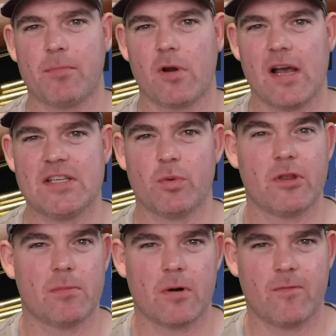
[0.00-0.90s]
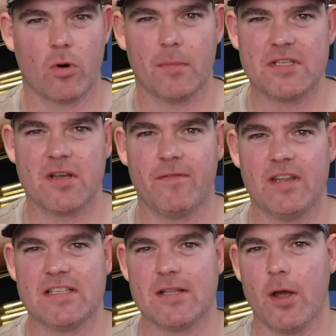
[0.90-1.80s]
surprised with the performance of
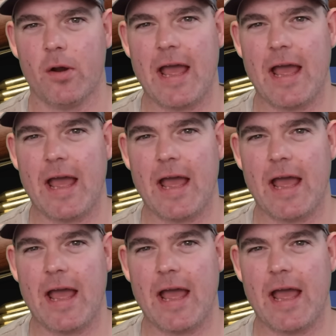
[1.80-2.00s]
this load.